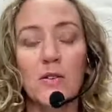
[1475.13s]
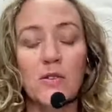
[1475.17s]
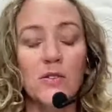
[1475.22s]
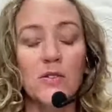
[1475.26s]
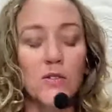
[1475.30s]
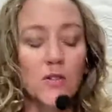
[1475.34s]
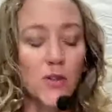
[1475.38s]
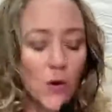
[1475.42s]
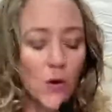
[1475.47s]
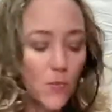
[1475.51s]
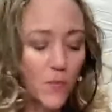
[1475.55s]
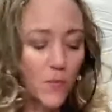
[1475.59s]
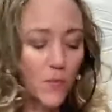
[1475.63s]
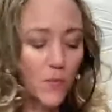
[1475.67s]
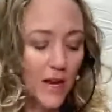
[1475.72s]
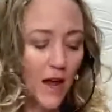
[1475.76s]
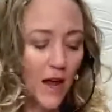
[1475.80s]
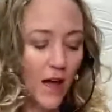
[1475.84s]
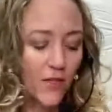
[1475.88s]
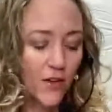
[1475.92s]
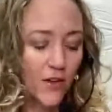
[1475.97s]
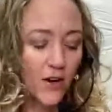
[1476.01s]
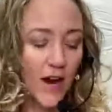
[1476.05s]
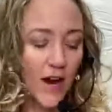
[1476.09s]
so many
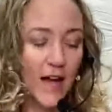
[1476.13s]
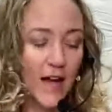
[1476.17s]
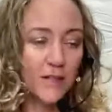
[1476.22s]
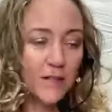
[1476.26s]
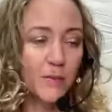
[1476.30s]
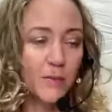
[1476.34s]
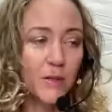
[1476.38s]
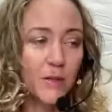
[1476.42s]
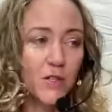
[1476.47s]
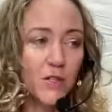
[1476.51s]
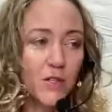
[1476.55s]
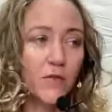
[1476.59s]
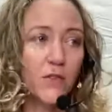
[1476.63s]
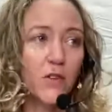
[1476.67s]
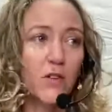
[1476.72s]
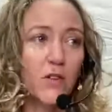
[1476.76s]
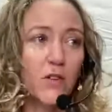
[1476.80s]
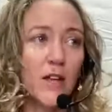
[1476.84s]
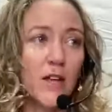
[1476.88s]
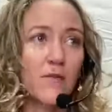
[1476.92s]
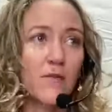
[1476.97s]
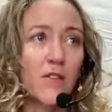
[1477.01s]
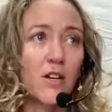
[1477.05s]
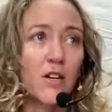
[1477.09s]
other aspects of your
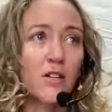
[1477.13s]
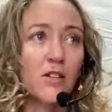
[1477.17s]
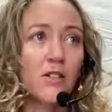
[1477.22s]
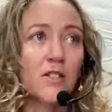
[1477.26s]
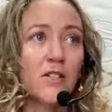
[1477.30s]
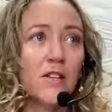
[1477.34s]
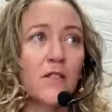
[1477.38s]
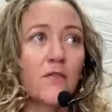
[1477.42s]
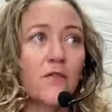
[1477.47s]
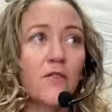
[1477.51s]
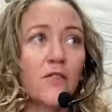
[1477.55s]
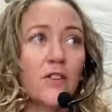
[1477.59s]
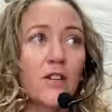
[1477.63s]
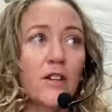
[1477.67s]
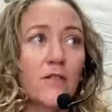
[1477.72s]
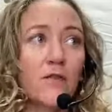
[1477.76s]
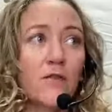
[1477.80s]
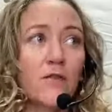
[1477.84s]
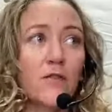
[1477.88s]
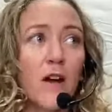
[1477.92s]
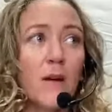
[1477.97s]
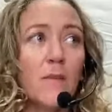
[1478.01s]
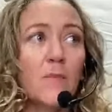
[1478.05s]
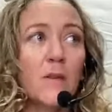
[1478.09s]
life that are suffering
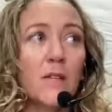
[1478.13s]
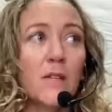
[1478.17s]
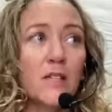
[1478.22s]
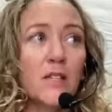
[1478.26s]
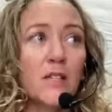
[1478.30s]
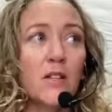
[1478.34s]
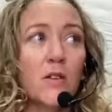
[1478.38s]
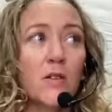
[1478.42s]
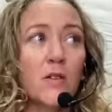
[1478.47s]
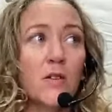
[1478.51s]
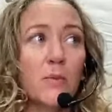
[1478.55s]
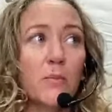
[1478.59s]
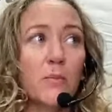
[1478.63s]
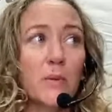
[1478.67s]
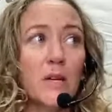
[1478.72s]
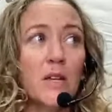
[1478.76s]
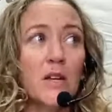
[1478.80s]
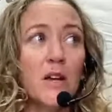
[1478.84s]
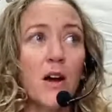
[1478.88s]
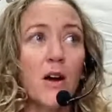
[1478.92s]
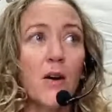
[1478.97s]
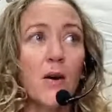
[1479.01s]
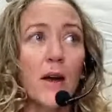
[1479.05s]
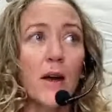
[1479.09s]
from this low
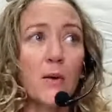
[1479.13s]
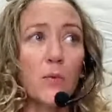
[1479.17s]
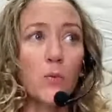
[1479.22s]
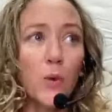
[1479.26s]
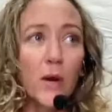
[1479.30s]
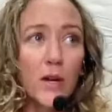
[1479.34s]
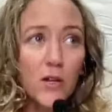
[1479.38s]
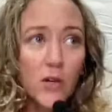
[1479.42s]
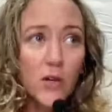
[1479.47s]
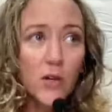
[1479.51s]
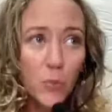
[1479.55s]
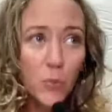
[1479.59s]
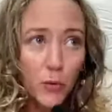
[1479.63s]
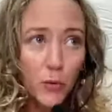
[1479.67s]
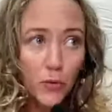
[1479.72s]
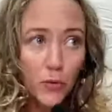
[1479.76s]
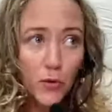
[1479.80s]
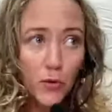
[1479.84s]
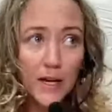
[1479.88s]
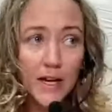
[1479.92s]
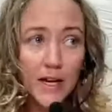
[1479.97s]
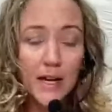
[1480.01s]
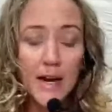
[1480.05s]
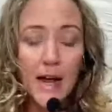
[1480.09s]
libido, and when you
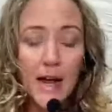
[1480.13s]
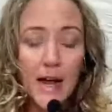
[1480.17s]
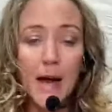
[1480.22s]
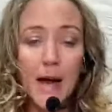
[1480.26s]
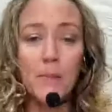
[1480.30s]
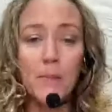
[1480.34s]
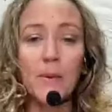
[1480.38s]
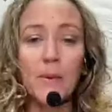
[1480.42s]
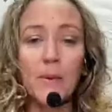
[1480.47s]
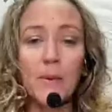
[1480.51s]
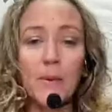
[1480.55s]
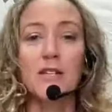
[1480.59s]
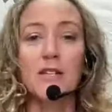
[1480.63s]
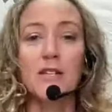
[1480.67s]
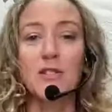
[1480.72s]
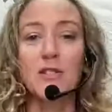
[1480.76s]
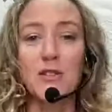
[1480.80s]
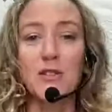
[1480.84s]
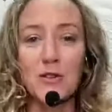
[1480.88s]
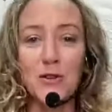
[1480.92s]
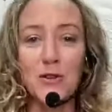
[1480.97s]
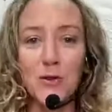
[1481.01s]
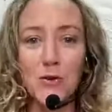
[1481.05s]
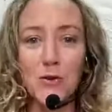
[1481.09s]
bring it up
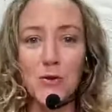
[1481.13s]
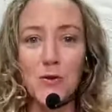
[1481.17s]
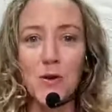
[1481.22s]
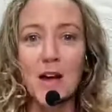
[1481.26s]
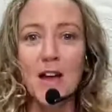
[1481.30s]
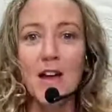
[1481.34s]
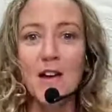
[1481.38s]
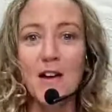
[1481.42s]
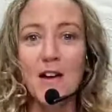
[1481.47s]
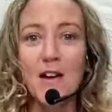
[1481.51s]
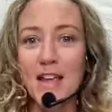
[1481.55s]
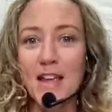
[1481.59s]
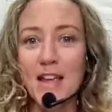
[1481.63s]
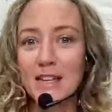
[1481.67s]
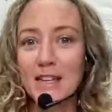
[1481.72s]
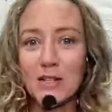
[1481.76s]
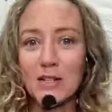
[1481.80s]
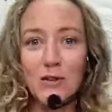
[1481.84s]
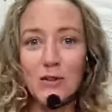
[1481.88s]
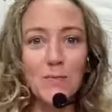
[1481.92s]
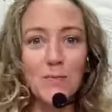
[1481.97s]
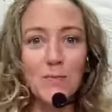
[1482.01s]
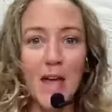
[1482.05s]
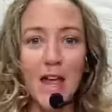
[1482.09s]
into
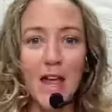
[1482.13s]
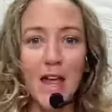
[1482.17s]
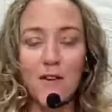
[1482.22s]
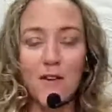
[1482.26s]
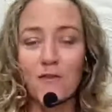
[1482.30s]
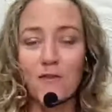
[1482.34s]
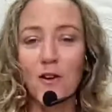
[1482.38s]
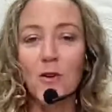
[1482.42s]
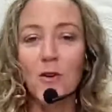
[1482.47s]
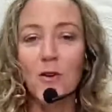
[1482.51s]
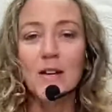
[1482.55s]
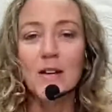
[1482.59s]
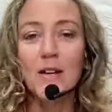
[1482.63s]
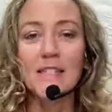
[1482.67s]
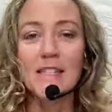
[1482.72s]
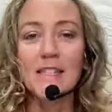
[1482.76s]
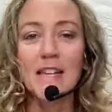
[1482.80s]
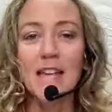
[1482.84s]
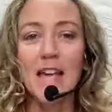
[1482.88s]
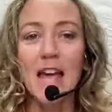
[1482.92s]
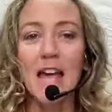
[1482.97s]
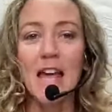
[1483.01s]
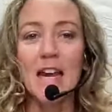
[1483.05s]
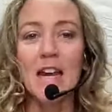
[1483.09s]
main focus
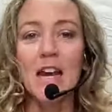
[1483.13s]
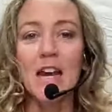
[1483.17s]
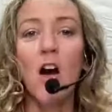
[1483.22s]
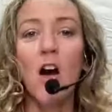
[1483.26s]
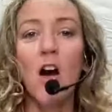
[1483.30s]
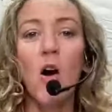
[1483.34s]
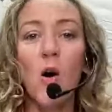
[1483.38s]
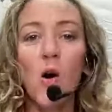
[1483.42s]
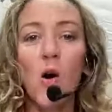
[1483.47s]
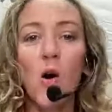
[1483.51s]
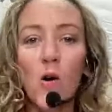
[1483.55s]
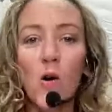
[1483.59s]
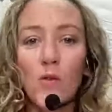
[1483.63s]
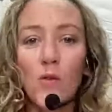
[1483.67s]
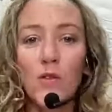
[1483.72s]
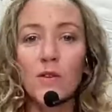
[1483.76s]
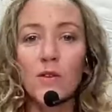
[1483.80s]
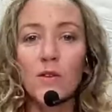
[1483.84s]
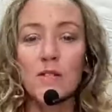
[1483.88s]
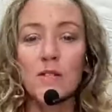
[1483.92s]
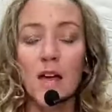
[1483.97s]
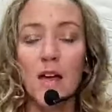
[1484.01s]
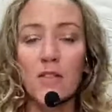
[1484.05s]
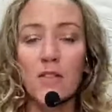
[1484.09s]
again, all
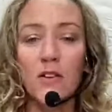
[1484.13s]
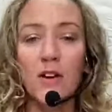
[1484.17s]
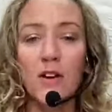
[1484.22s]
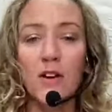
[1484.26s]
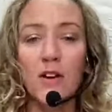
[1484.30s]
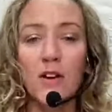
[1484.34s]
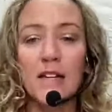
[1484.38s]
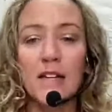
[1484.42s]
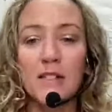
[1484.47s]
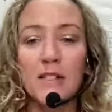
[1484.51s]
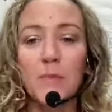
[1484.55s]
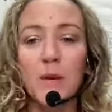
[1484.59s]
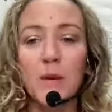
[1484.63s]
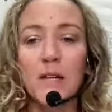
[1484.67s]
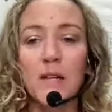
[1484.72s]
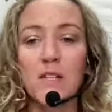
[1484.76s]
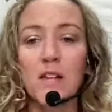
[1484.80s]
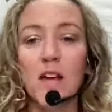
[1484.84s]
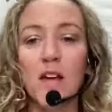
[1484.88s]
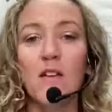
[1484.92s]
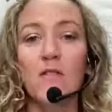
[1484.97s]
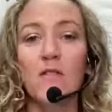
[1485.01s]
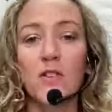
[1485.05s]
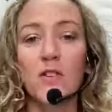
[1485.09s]
those other
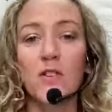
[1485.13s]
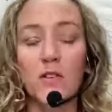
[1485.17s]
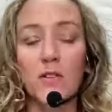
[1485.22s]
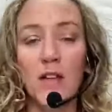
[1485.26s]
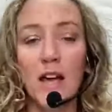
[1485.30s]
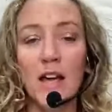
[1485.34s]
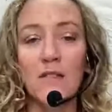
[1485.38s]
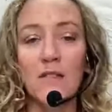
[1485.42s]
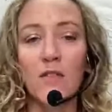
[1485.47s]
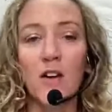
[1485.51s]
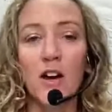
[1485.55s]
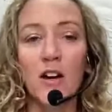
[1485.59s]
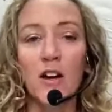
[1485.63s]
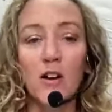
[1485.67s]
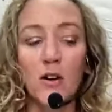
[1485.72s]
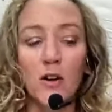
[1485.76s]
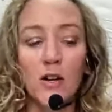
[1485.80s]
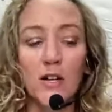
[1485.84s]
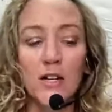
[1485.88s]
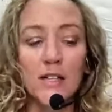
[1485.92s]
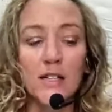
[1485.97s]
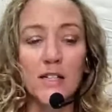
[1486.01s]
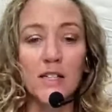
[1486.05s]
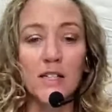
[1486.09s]
aspects of your life are
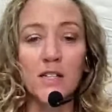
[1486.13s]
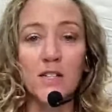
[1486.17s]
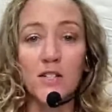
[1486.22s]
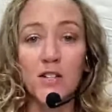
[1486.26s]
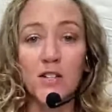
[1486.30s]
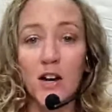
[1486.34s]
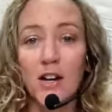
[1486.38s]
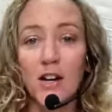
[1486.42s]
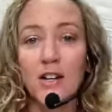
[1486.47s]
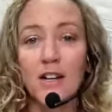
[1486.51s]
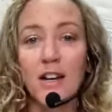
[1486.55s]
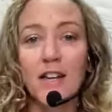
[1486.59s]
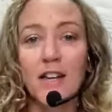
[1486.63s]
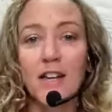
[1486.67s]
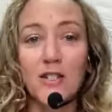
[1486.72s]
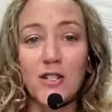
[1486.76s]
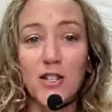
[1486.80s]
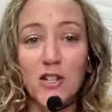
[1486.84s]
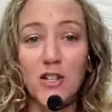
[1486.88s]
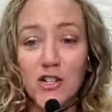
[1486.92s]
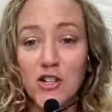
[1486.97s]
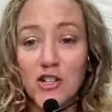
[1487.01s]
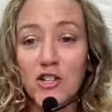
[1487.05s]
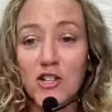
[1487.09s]
going to start
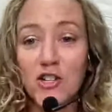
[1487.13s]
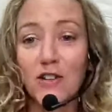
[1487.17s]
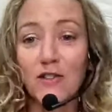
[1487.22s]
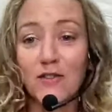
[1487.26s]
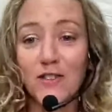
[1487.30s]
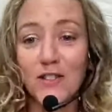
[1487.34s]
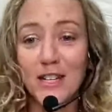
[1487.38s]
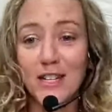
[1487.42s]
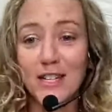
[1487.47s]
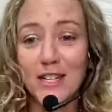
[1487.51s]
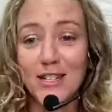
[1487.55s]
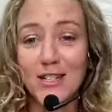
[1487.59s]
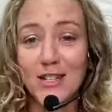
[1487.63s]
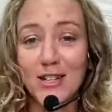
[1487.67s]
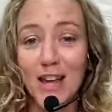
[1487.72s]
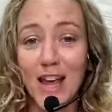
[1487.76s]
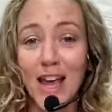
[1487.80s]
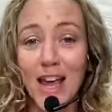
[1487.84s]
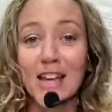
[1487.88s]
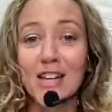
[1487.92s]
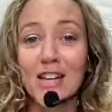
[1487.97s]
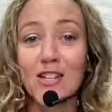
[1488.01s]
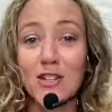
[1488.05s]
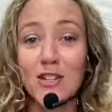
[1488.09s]
to shift and
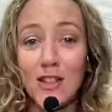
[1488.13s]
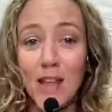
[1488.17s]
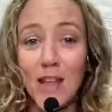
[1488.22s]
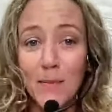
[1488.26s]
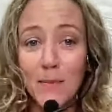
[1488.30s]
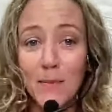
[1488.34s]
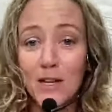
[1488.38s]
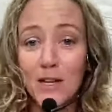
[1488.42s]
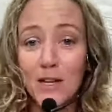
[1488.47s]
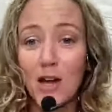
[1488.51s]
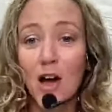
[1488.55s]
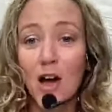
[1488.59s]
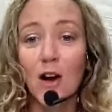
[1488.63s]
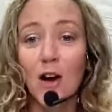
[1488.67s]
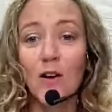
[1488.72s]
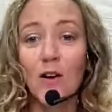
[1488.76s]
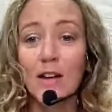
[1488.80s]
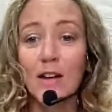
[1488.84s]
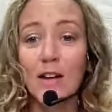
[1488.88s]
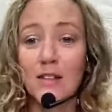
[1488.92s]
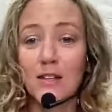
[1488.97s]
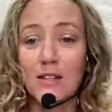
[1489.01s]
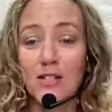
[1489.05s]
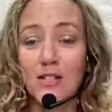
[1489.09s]
change. Let me know
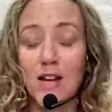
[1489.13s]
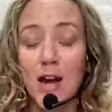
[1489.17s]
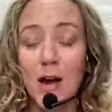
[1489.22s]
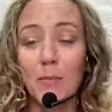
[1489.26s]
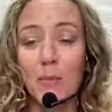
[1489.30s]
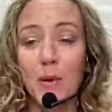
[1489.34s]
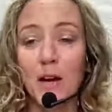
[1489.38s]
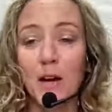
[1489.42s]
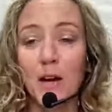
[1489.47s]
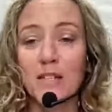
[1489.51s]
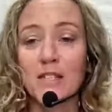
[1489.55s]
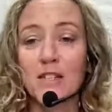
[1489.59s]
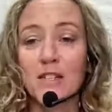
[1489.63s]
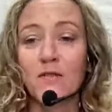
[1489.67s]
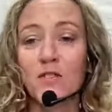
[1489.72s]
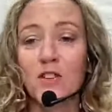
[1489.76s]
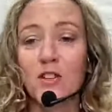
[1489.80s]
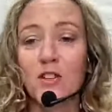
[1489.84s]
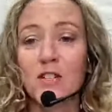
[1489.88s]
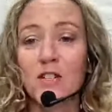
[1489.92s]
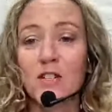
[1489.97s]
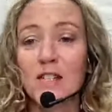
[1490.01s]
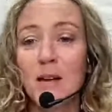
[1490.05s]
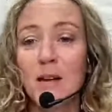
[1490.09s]
in the chat box if
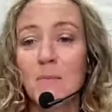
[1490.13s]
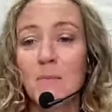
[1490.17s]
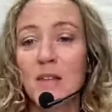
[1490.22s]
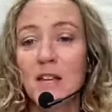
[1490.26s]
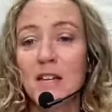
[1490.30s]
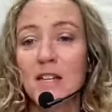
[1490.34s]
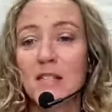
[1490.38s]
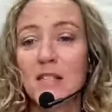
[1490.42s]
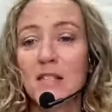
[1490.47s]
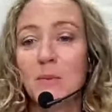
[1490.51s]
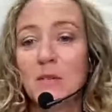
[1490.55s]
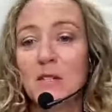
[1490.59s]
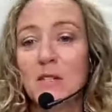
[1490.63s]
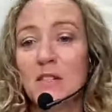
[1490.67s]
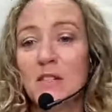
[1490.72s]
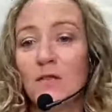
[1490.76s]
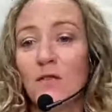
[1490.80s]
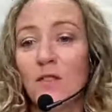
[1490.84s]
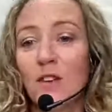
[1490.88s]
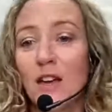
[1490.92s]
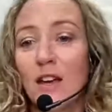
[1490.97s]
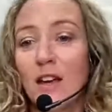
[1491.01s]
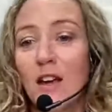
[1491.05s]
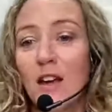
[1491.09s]
there's something
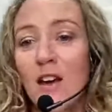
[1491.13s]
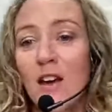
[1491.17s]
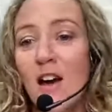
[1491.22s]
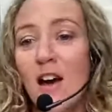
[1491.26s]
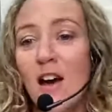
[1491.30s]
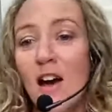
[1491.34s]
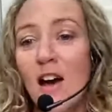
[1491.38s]
specific.